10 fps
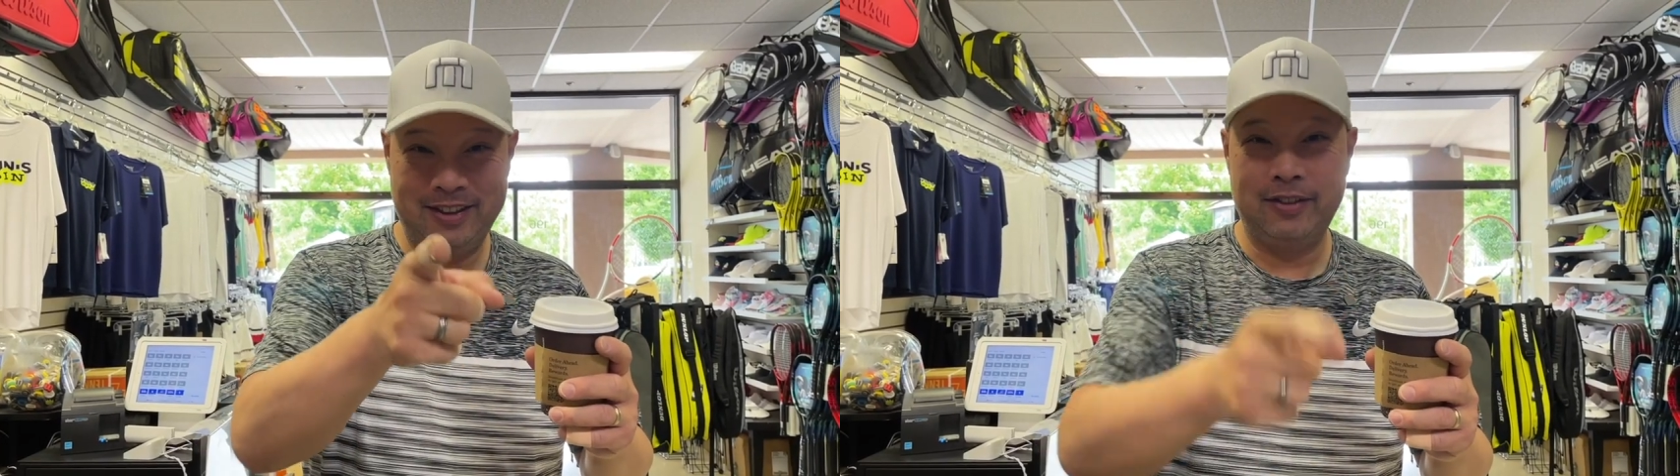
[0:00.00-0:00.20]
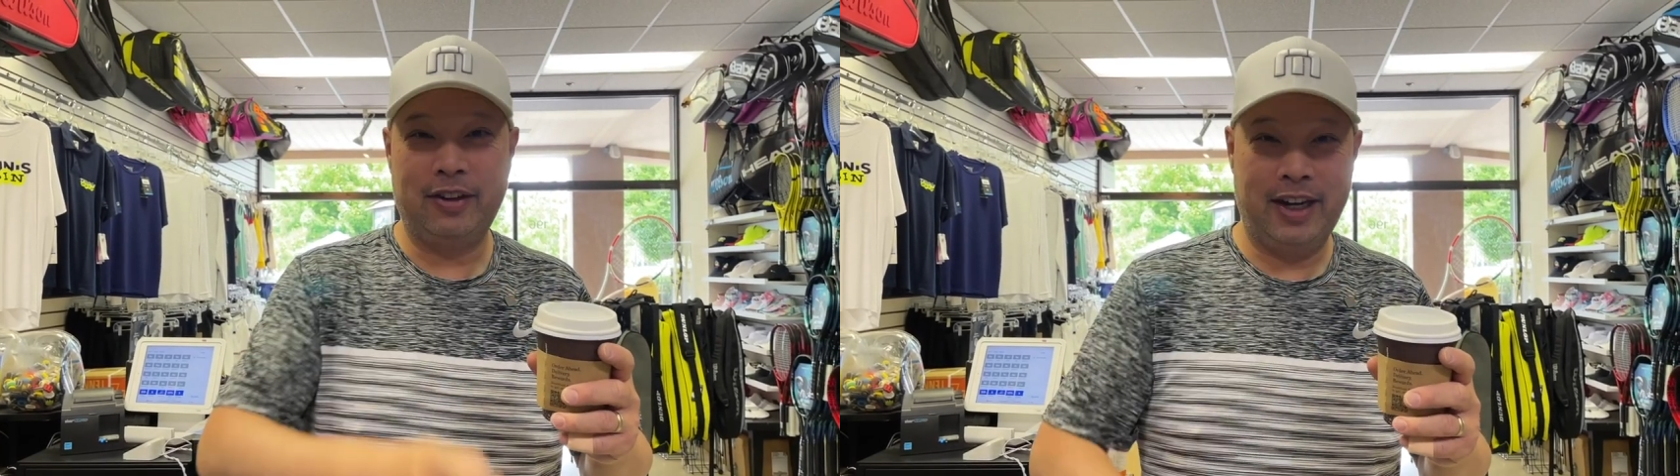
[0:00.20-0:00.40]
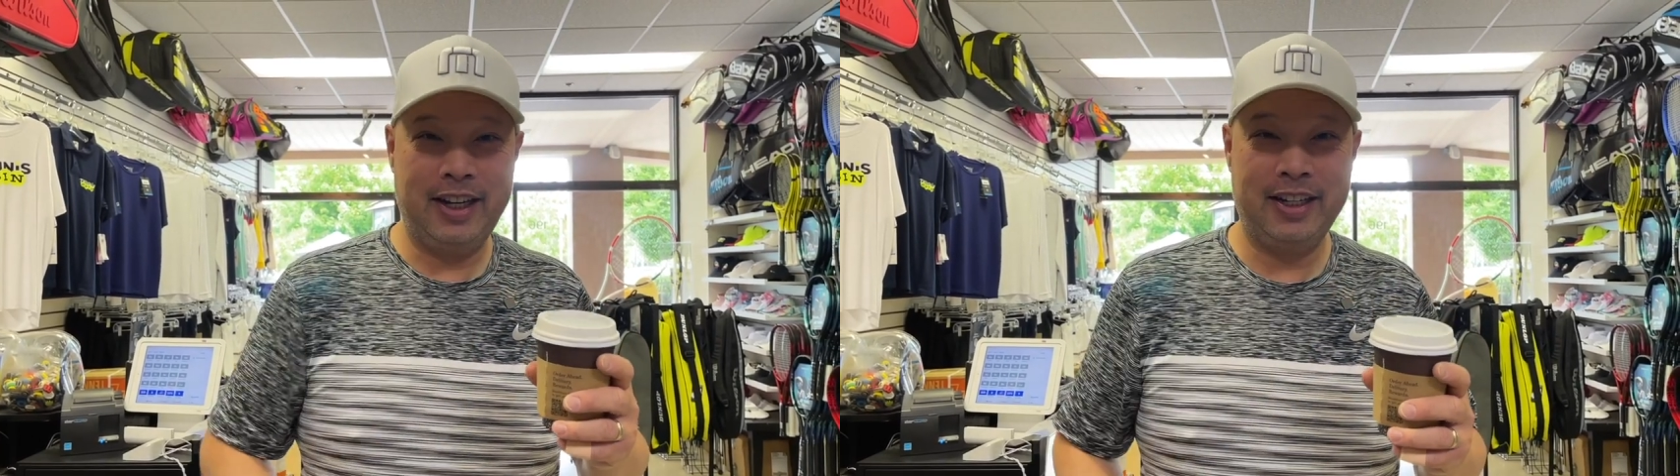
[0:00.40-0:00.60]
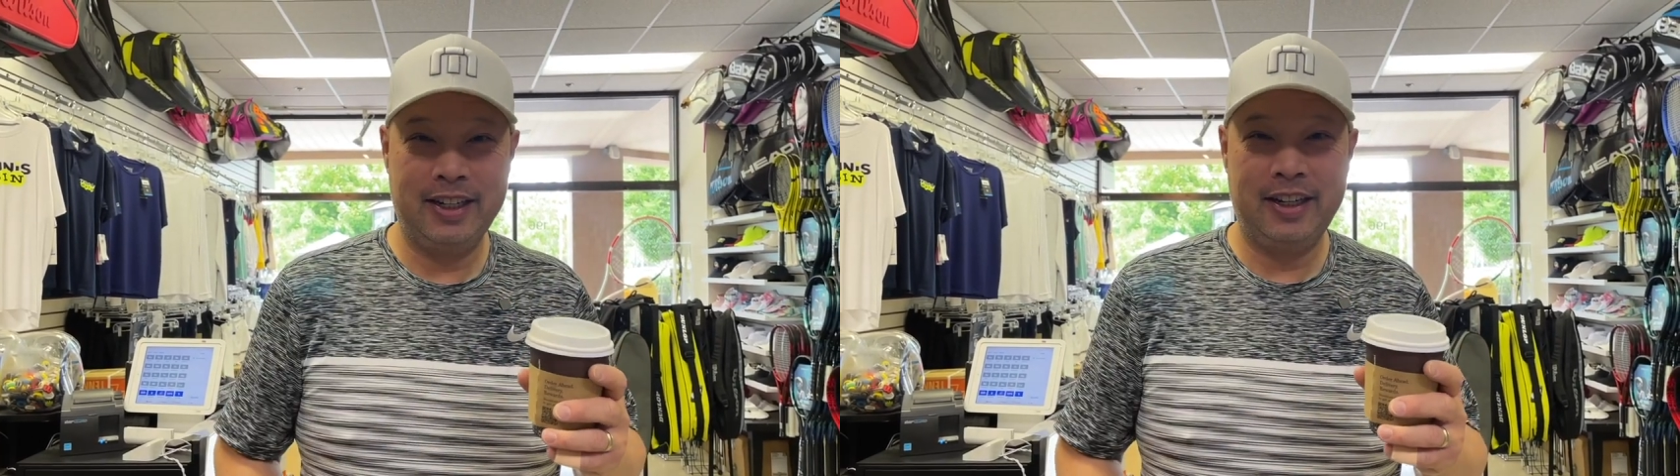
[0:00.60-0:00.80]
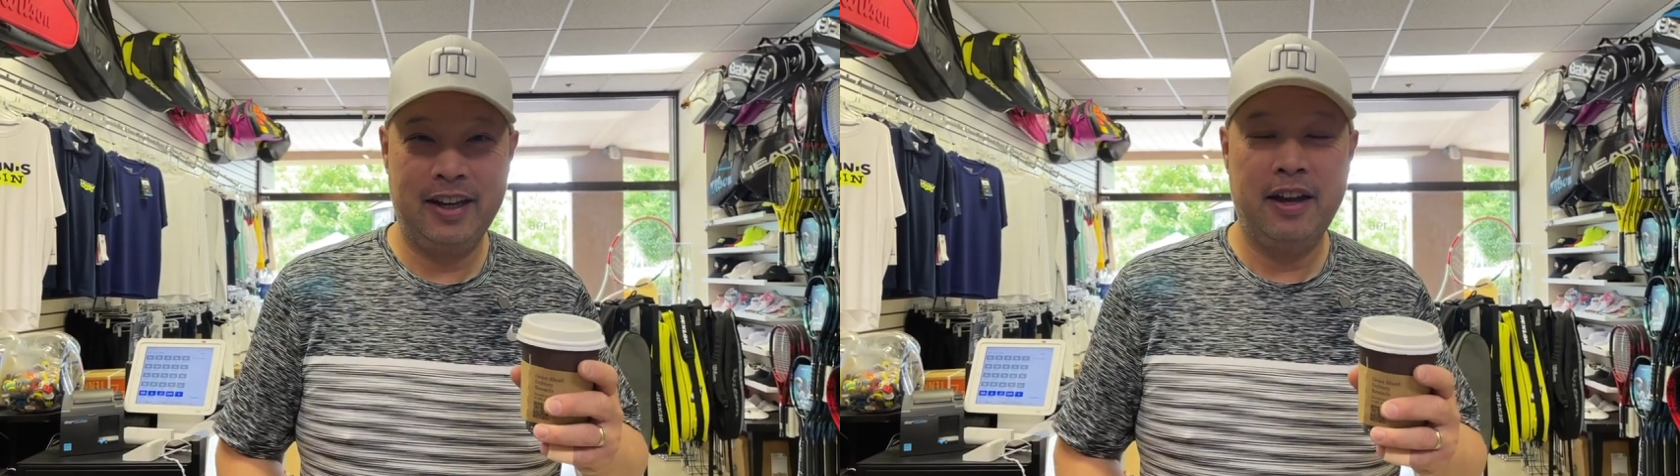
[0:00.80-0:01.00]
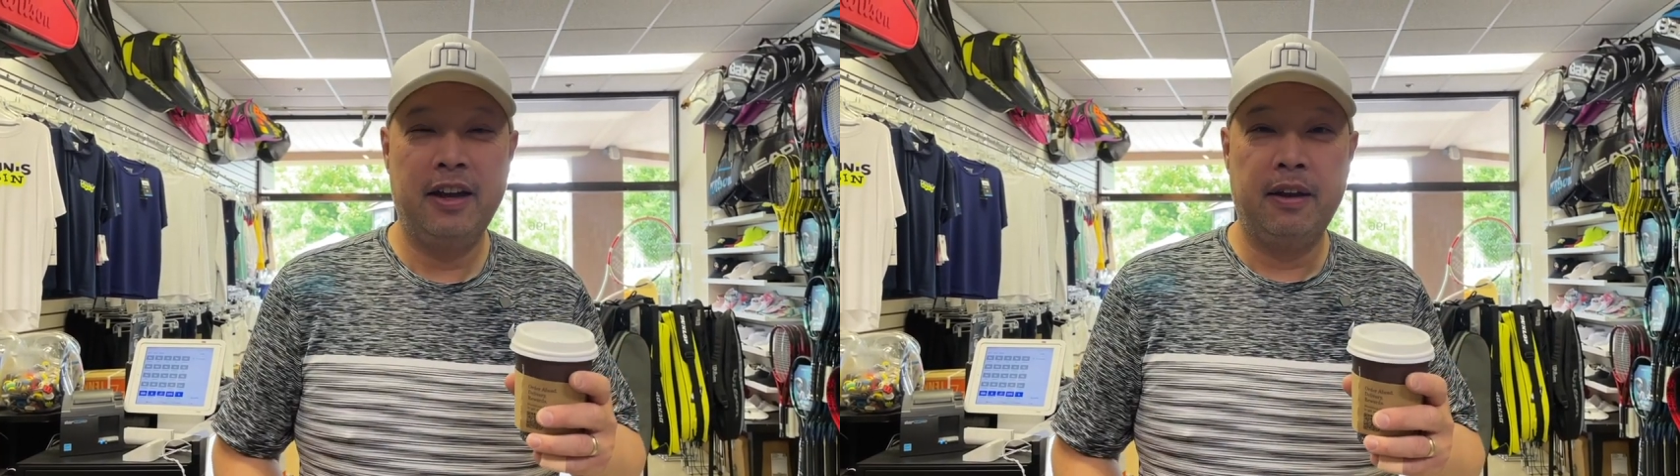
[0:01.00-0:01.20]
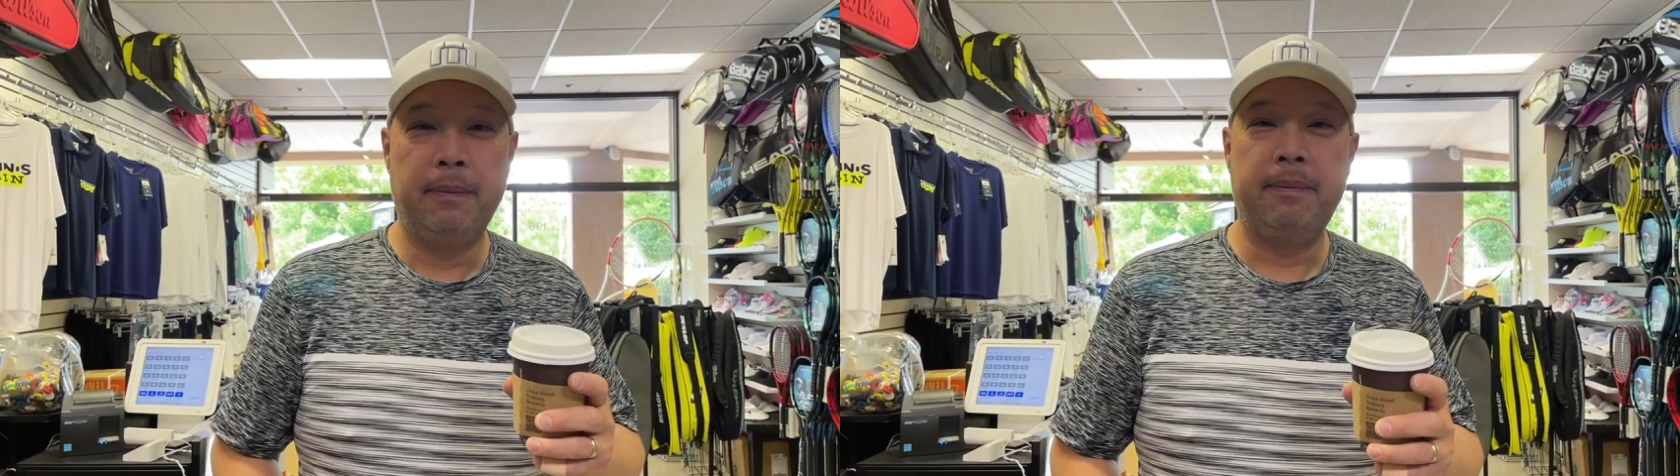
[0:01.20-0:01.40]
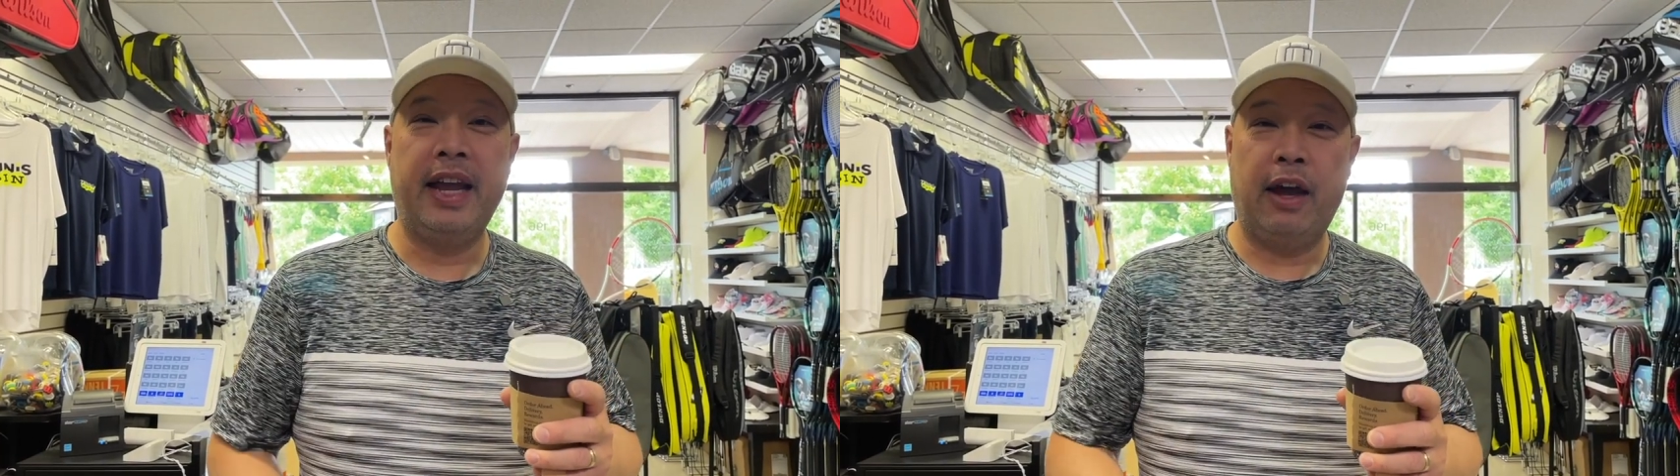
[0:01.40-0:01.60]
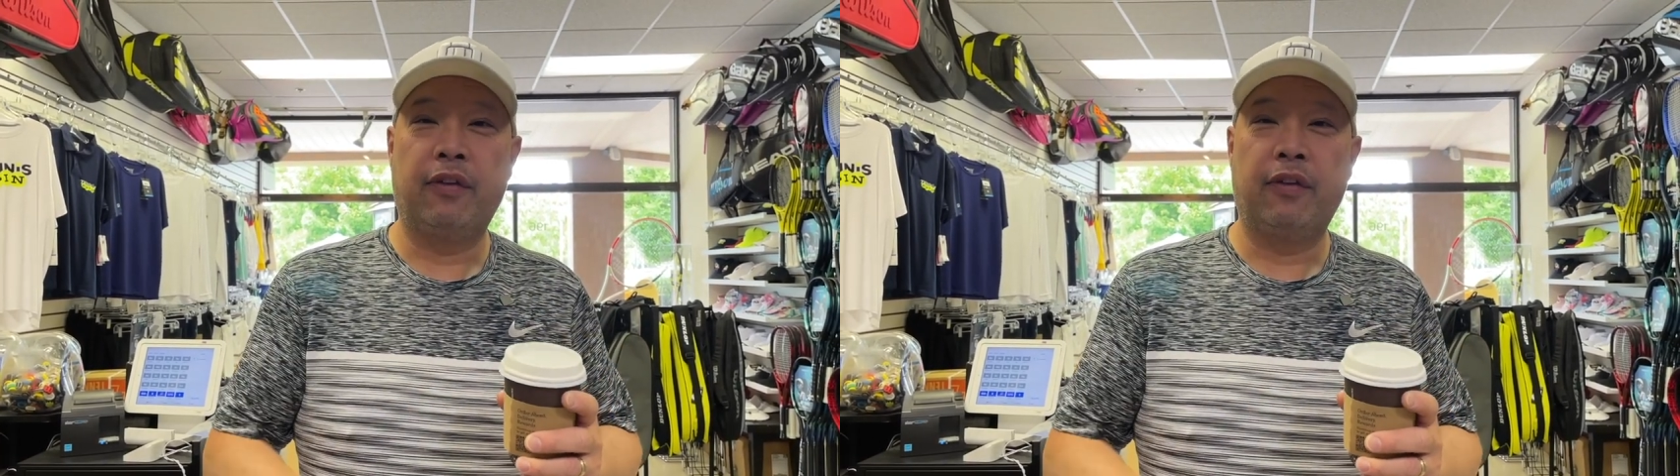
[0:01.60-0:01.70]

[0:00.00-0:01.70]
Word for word: Right? Now,